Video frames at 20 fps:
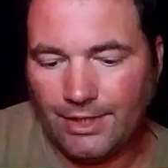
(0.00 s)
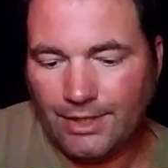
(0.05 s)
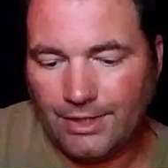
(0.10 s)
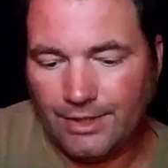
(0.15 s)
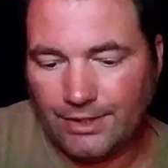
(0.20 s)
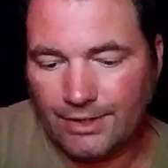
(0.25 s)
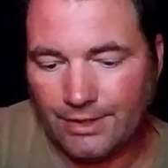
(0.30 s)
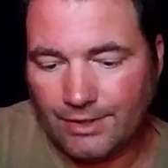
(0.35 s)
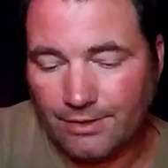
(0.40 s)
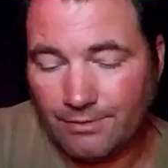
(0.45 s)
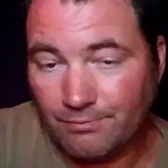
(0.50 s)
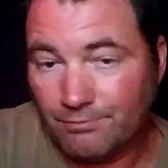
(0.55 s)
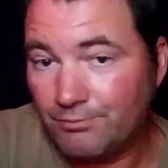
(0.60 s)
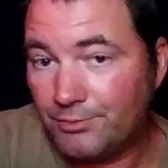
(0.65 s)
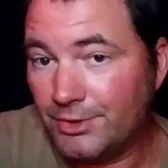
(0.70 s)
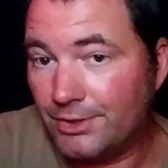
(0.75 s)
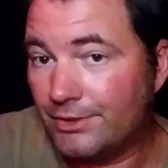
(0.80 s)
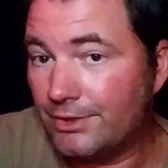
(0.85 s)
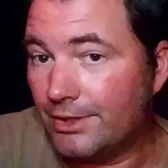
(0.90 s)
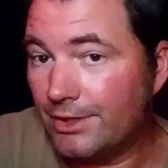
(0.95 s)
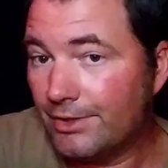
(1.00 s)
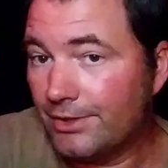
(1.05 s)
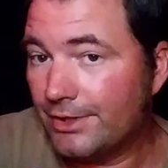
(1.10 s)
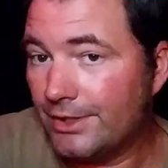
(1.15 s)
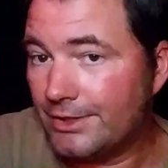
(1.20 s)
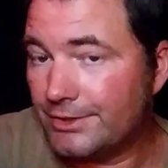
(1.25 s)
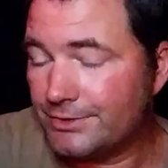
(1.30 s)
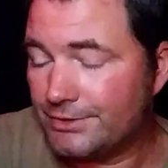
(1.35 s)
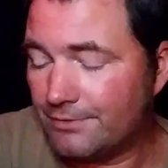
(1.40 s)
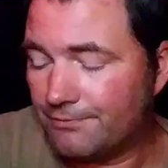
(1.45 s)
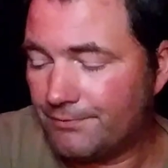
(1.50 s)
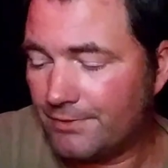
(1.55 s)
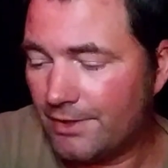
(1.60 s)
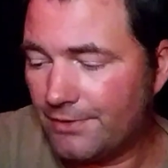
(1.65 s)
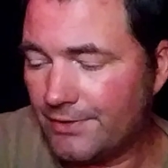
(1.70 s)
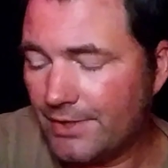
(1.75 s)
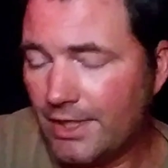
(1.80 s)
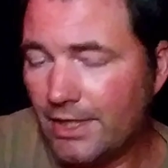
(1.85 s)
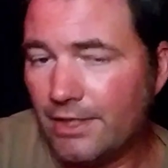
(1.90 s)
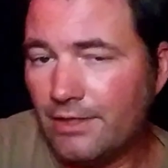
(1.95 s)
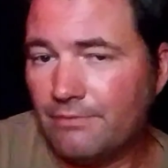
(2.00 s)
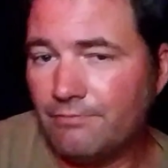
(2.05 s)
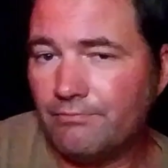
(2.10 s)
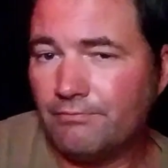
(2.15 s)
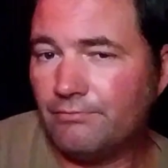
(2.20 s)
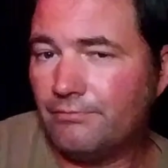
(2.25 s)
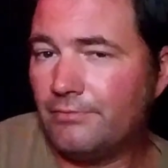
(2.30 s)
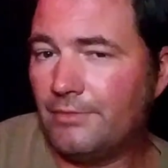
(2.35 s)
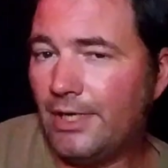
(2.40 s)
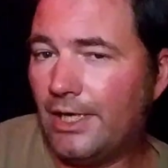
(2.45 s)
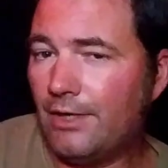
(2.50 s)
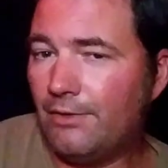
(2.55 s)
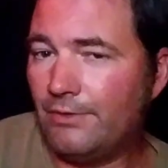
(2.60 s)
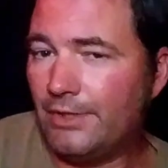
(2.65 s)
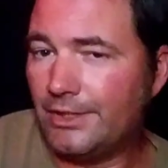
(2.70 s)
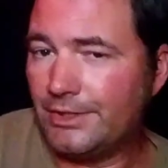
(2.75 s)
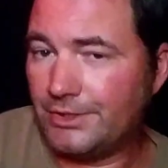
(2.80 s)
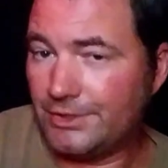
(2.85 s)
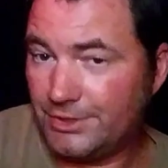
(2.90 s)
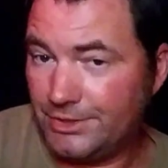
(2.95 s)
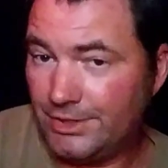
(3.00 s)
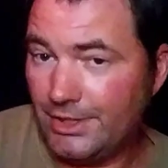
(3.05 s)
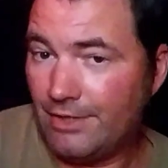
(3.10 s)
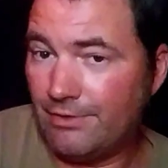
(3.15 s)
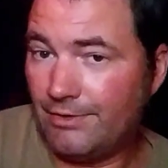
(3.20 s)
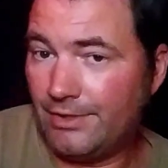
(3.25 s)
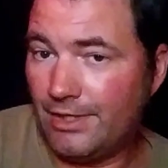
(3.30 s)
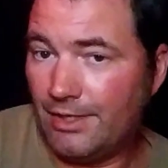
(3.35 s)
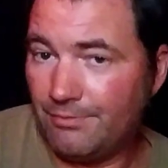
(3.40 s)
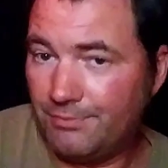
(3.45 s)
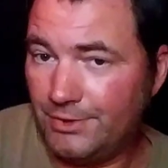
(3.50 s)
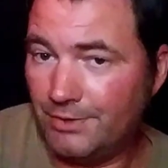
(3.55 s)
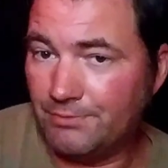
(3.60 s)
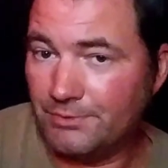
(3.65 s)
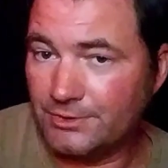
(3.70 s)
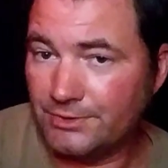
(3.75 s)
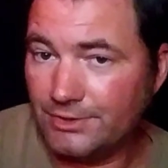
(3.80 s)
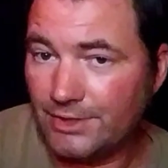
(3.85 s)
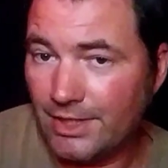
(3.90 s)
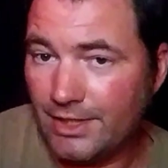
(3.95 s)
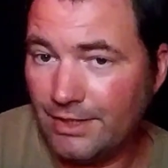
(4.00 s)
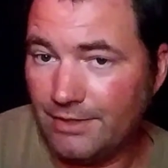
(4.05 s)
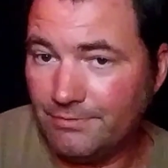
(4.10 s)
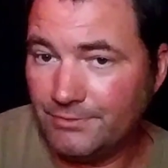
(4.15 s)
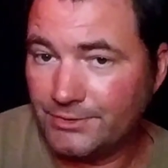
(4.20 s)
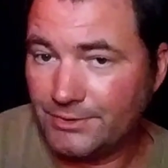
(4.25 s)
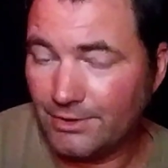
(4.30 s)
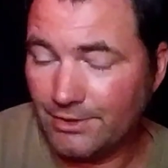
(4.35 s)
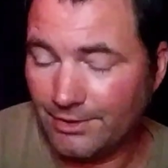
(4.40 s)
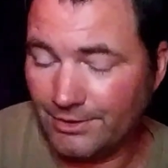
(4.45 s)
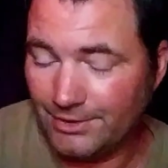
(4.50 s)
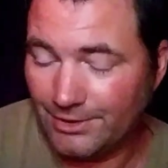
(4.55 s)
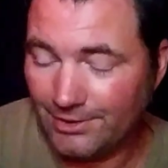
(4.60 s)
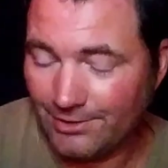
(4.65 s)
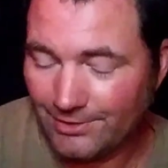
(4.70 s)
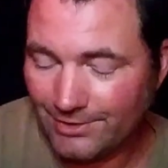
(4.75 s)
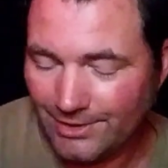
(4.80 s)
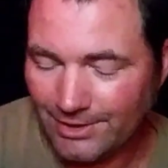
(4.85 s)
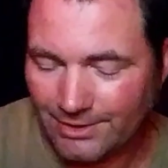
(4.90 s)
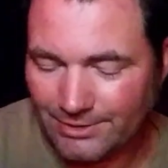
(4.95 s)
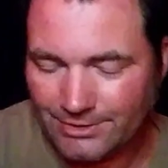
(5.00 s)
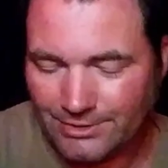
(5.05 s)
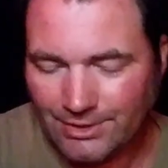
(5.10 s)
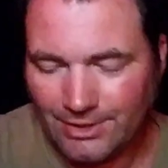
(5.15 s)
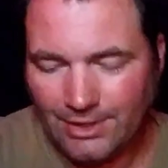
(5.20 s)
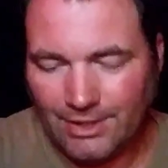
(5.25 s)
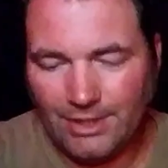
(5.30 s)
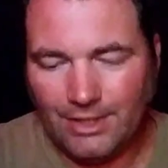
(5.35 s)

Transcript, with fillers: And being the internet and stuff like that, I don't like just shouting out people's names on the internet.